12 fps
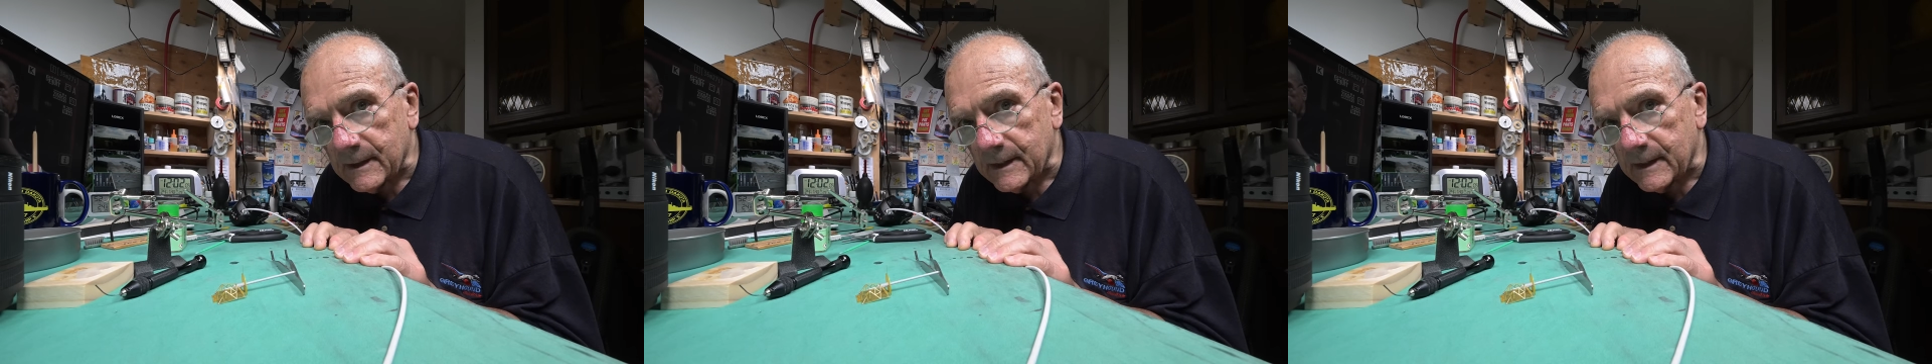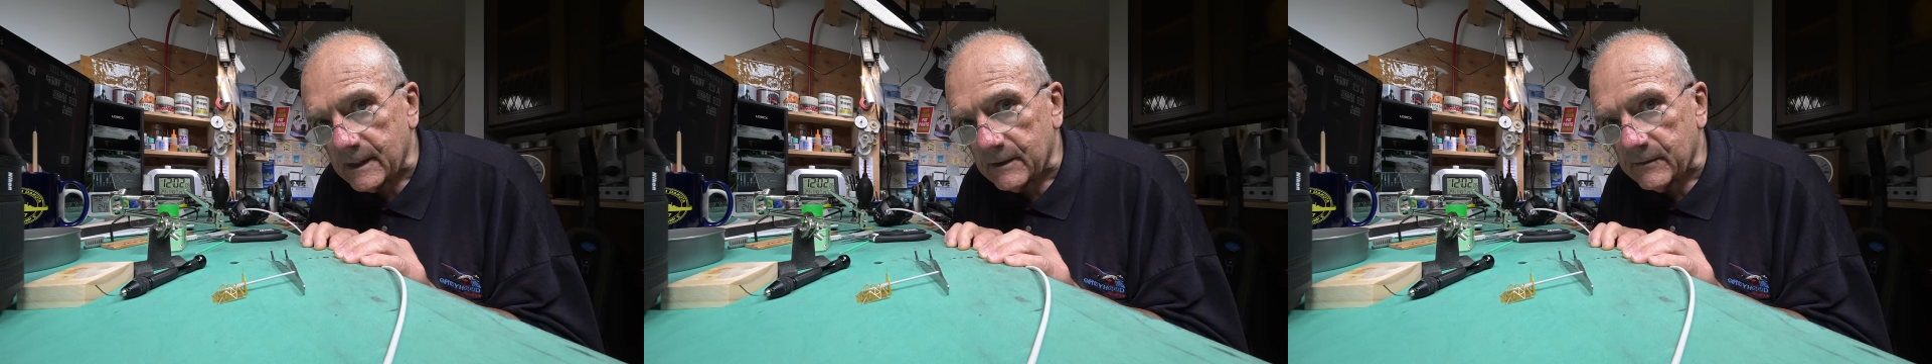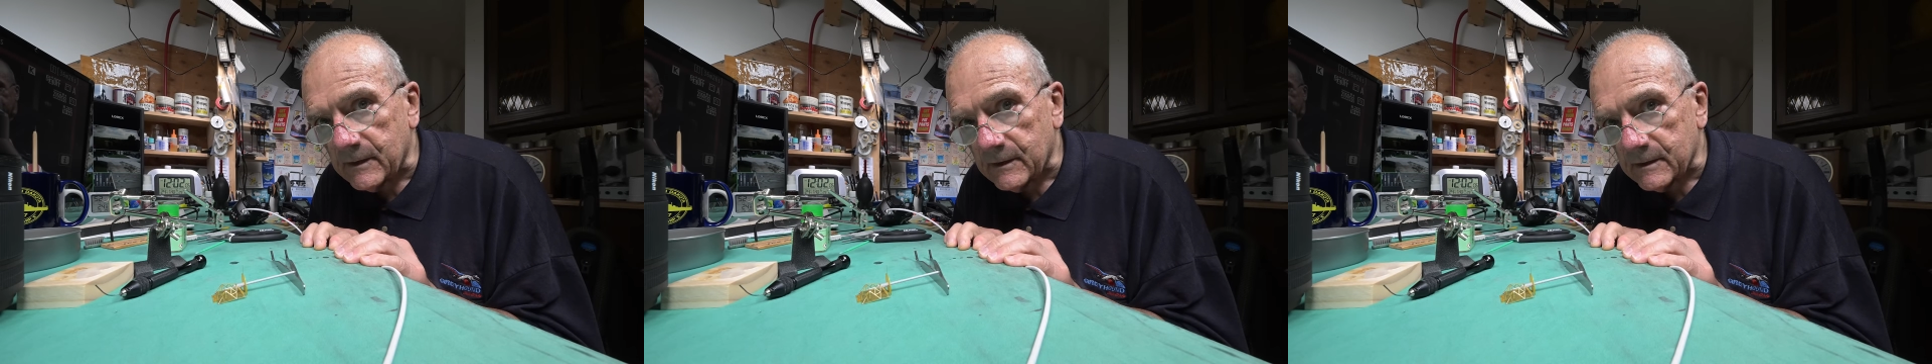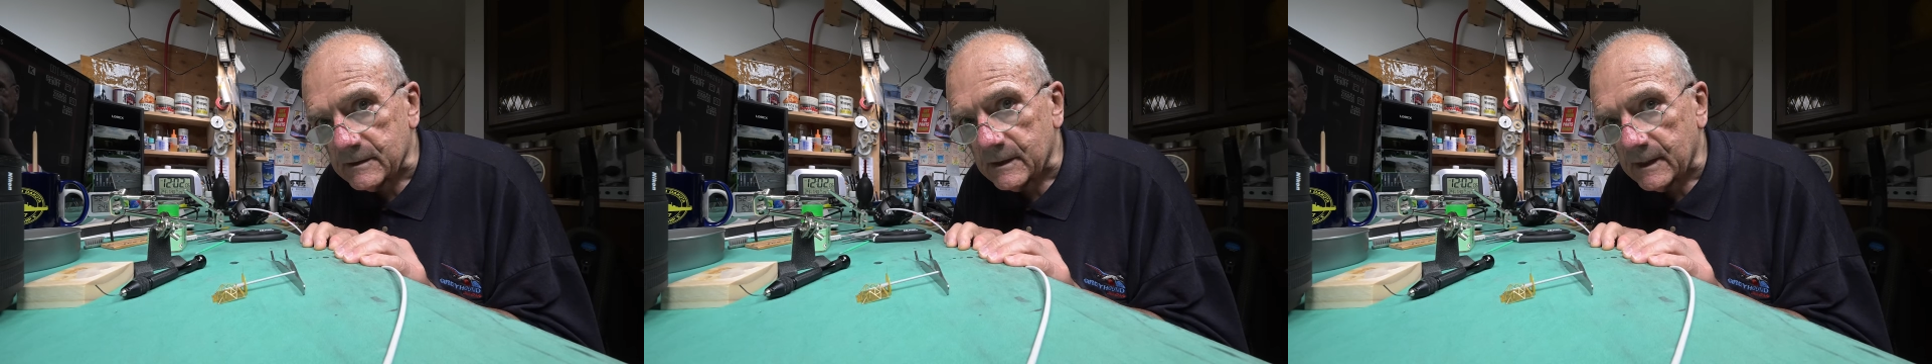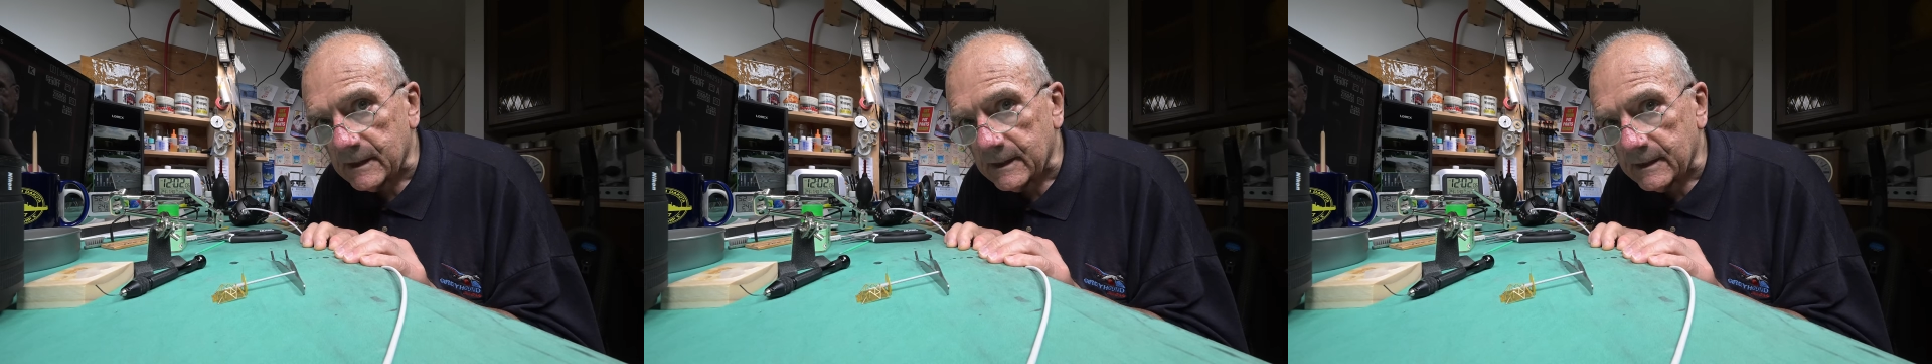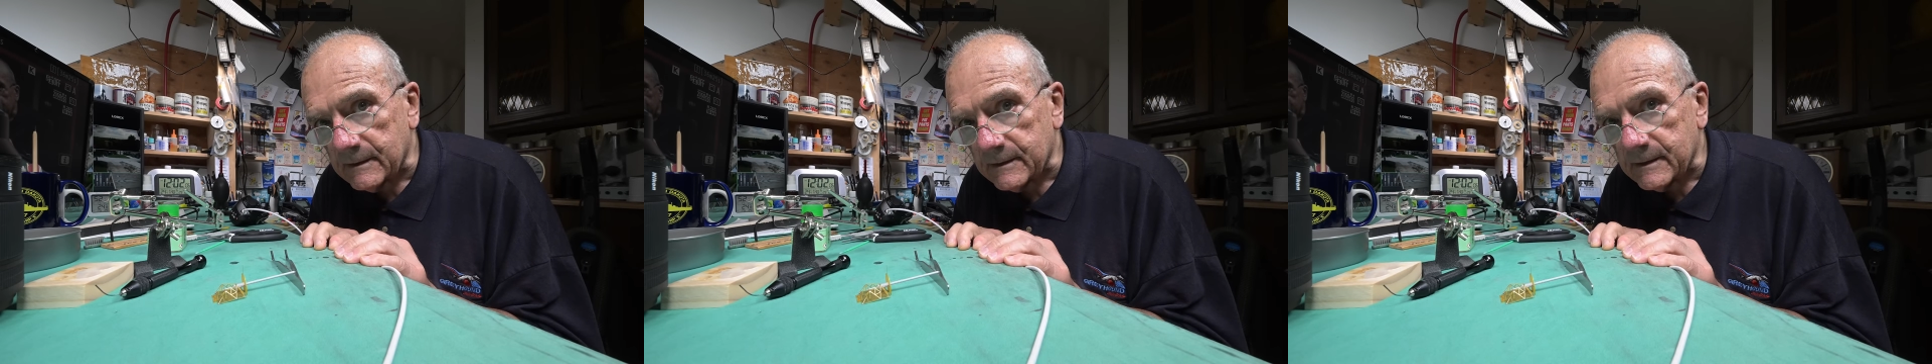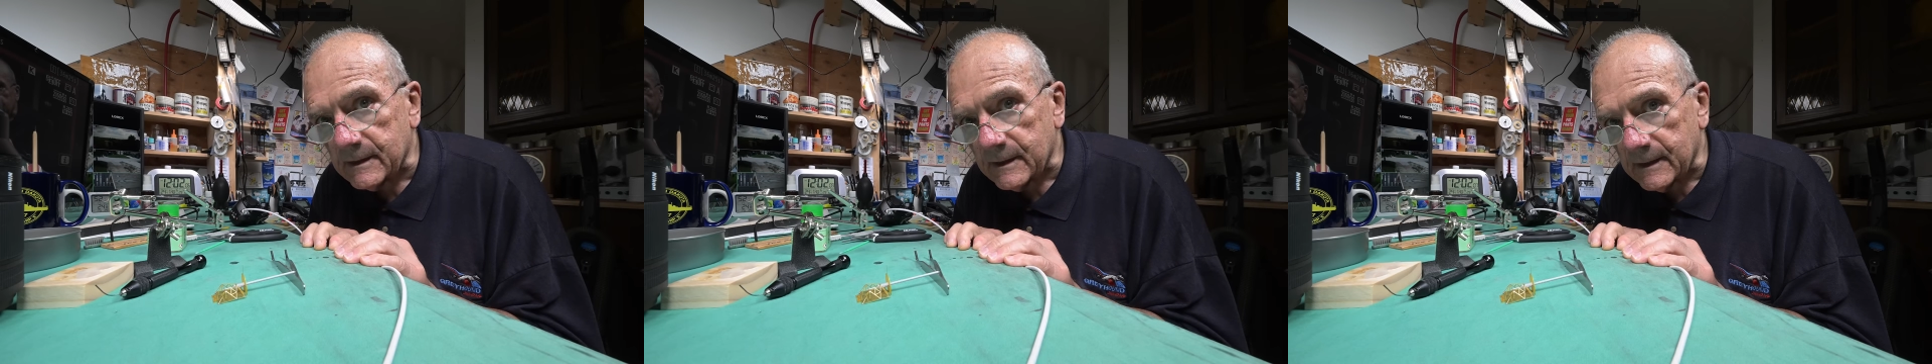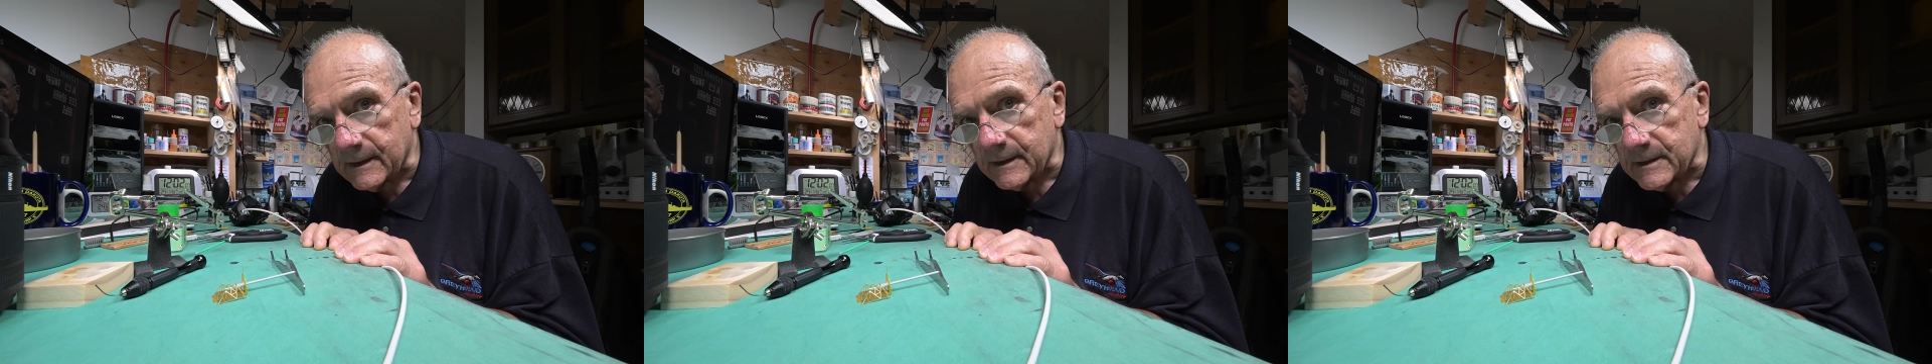and if it looks like it uh,
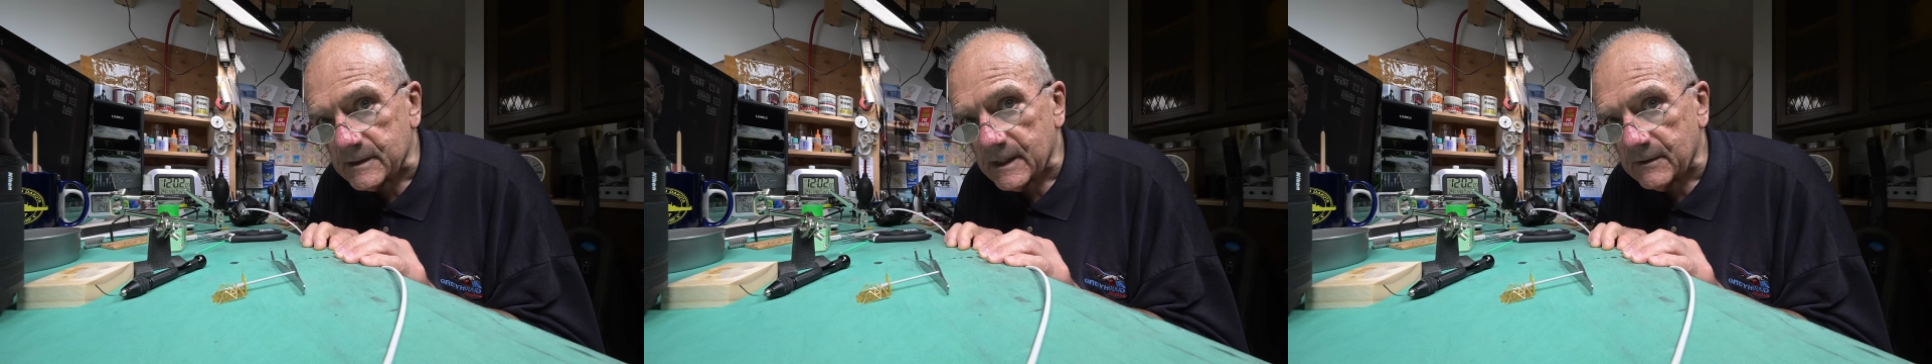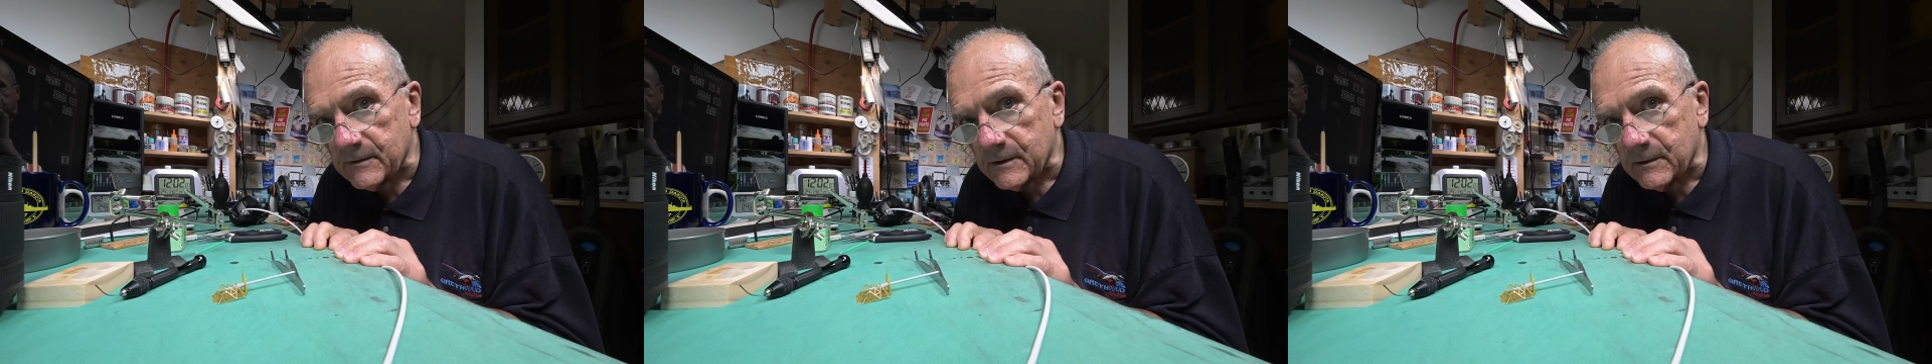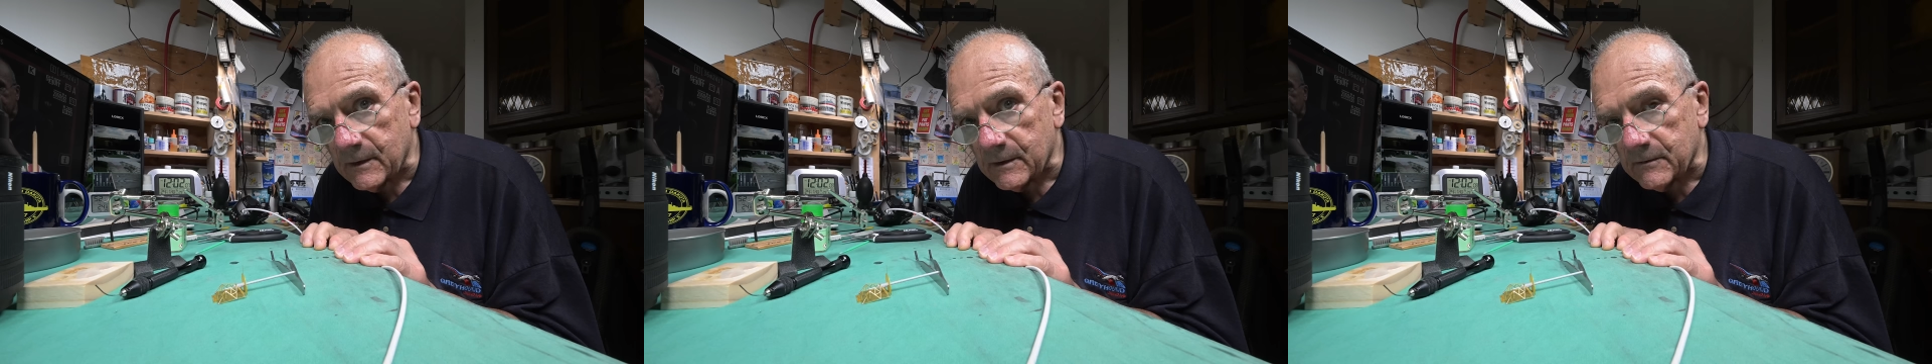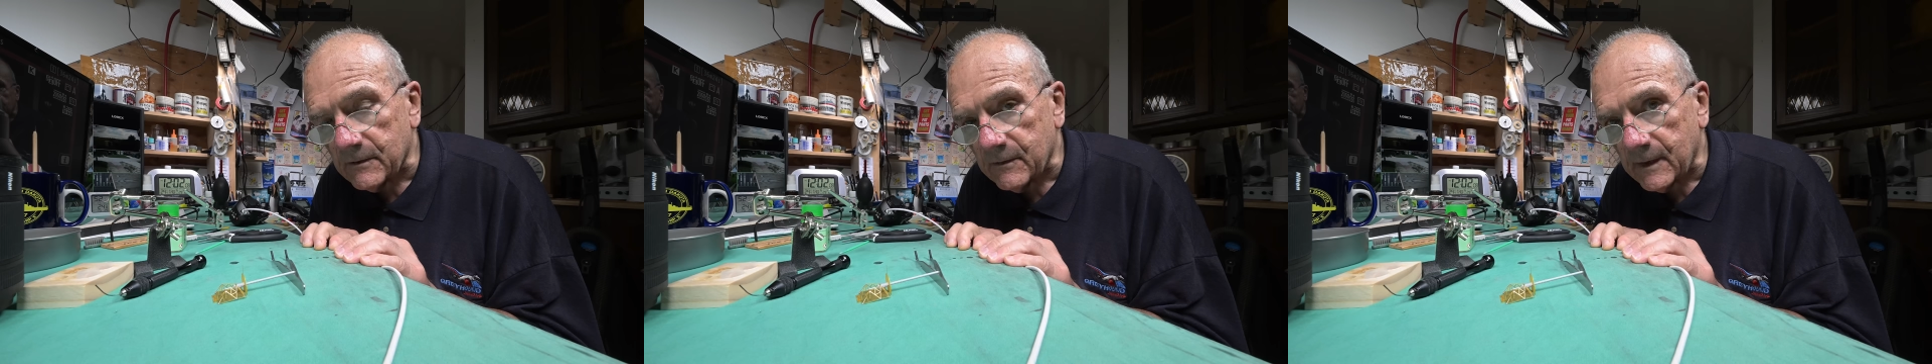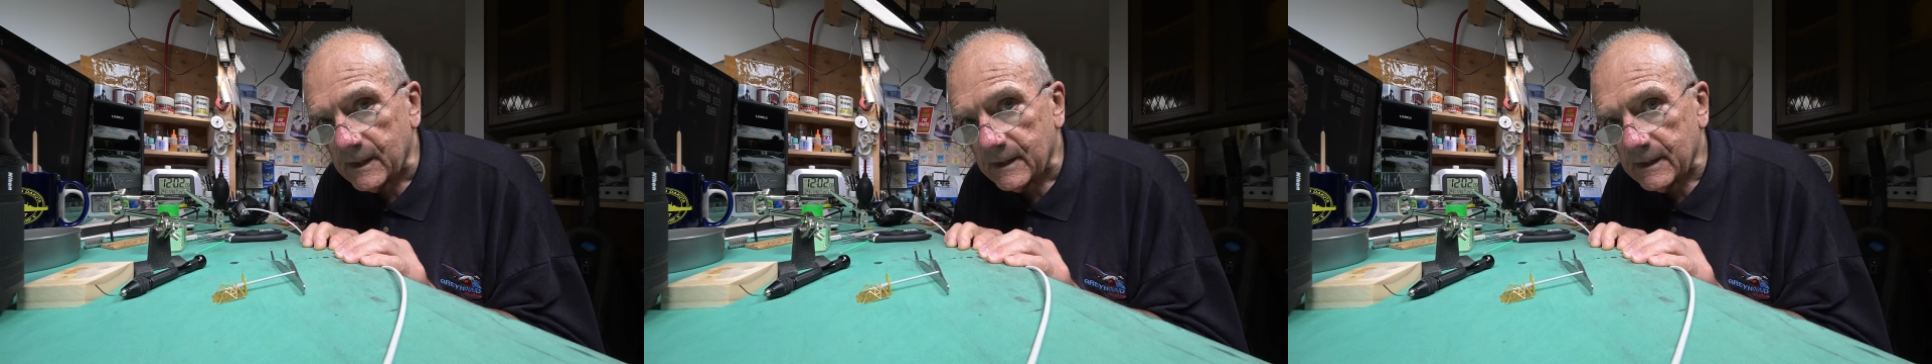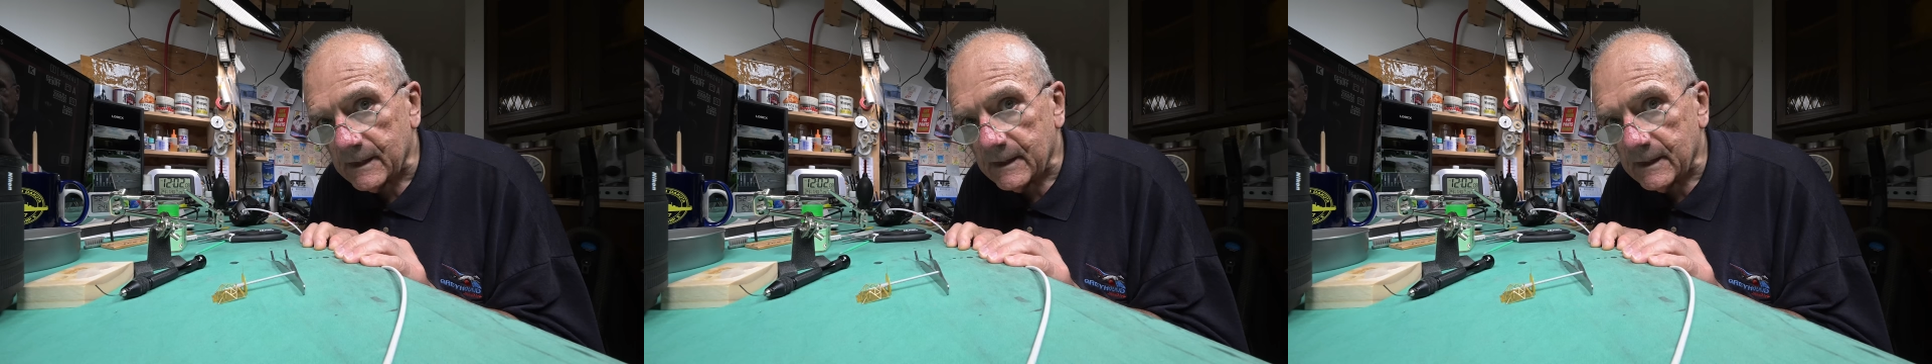it's safe to go out for a while,